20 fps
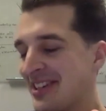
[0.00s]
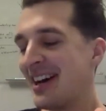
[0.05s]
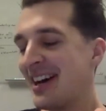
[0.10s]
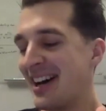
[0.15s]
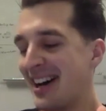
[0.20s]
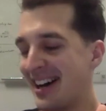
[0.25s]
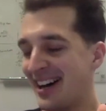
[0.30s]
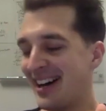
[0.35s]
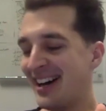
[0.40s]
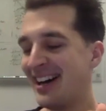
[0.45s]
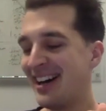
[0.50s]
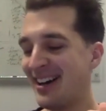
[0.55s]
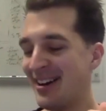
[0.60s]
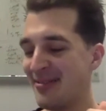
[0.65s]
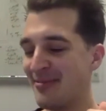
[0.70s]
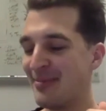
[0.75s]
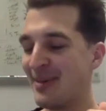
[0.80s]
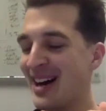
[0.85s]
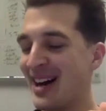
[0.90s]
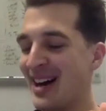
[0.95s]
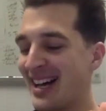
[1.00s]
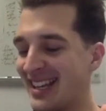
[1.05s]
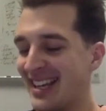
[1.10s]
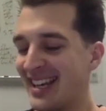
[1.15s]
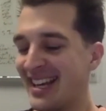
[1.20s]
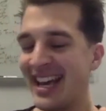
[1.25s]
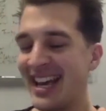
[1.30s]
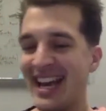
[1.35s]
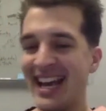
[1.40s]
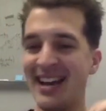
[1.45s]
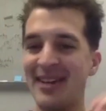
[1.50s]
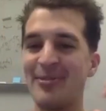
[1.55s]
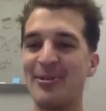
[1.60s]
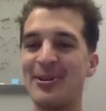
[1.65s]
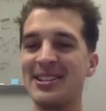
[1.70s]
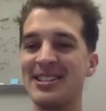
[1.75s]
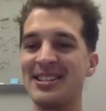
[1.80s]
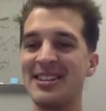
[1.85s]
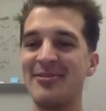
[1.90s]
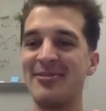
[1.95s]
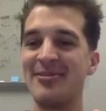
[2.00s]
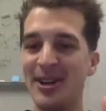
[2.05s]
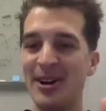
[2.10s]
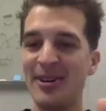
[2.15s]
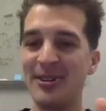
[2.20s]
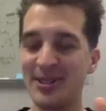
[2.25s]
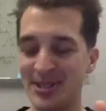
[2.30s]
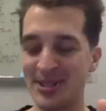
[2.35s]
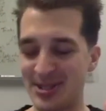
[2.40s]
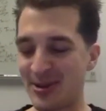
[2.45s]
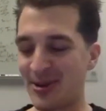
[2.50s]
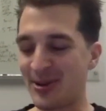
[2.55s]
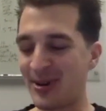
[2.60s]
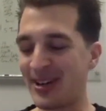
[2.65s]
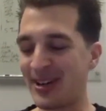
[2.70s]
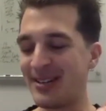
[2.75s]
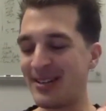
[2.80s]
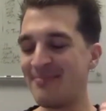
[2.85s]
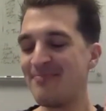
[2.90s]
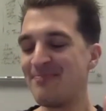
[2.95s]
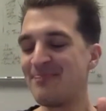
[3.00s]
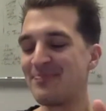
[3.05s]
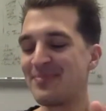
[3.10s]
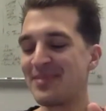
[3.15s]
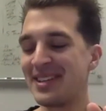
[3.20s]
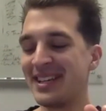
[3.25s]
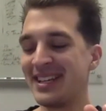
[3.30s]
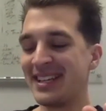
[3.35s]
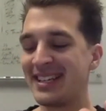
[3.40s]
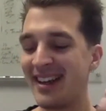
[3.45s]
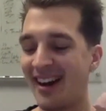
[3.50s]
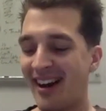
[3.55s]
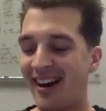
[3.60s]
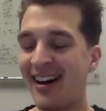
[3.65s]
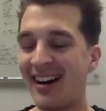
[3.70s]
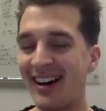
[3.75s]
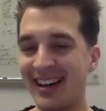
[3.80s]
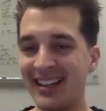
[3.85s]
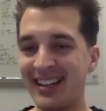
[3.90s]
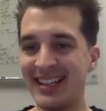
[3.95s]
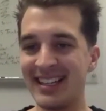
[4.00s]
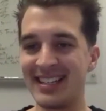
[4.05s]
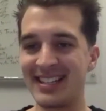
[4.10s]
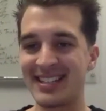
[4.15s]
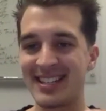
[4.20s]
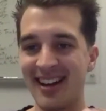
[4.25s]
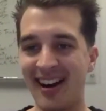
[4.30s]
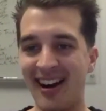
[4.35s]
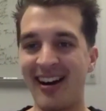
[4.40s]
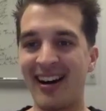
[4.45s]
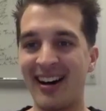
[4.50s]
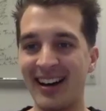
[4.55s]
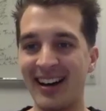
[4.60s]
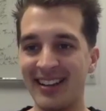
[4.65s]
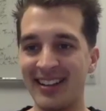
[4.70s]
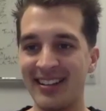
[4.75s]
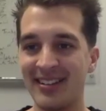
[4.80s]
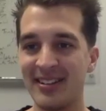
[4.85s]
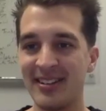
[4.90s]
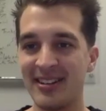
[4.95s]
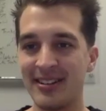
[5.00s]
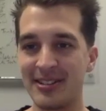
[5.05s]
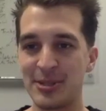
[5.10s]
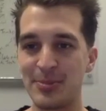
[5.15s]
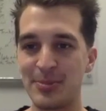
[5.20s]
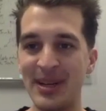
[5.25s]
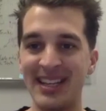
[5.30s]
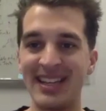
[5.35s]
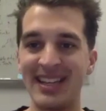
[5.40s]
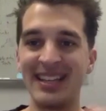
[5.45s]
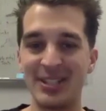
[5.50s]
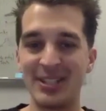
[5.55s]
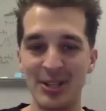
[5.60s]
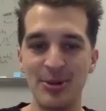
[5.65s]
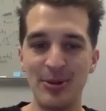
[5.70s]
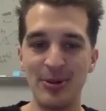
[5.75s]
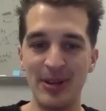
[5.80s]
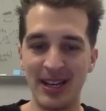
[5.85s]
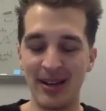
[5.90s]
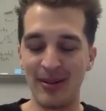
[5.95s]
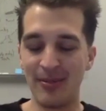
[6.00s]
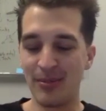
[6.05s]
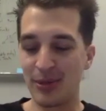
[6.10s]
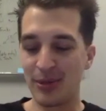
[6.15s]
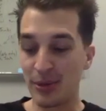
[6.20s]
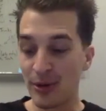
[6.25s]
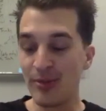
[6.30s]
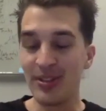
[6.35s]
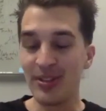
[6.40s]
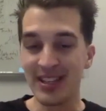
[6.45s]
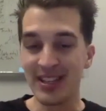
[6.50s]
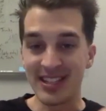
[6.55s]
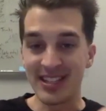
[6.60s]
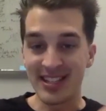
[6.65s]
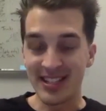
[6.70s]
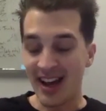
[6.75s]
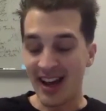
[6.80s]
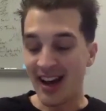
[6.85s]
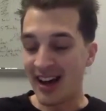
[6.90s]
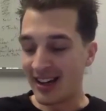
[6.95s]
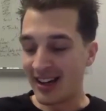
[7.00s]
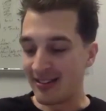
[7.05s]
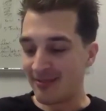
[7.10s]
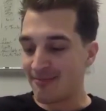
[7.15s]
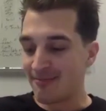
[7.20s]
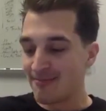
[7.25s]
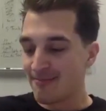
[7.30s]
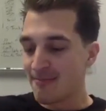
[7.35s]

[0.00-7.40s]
But it was, if you know the story, it's God speaking to him through this sign.